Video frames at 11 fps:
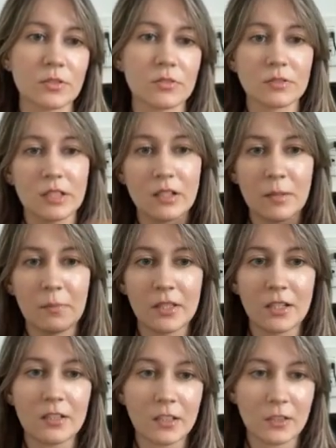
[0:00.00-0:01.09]
So they
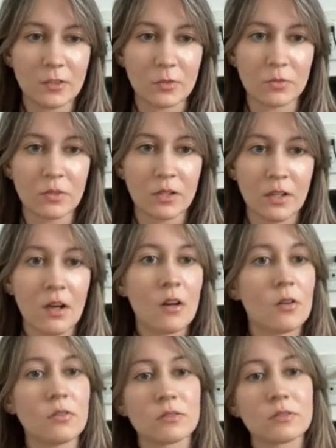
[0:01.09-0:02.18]
immediately know,
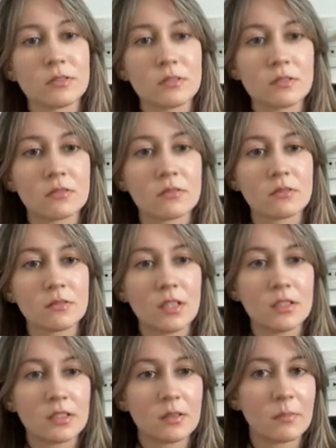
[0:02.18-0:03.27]
oh,
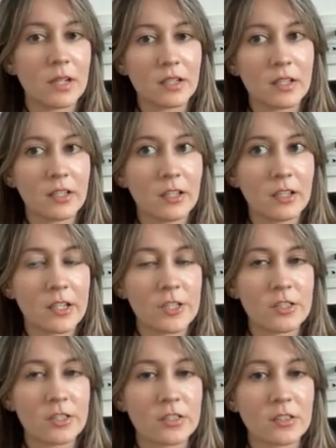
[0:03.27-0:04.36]
there's some marketing
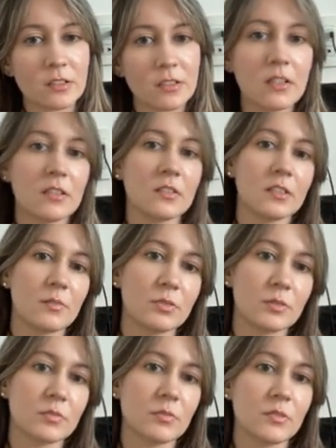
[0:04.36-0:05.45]
agency and they
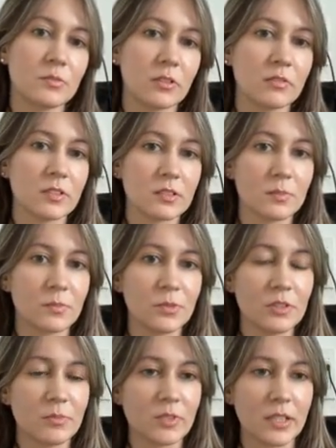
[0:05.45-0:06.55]
probably work with
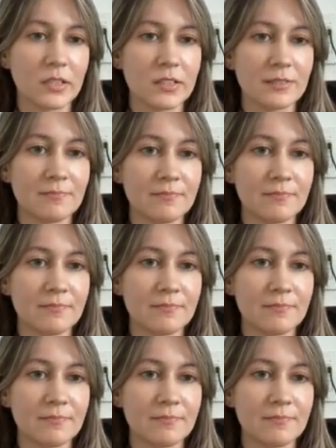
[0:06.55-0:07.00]
beauty brands.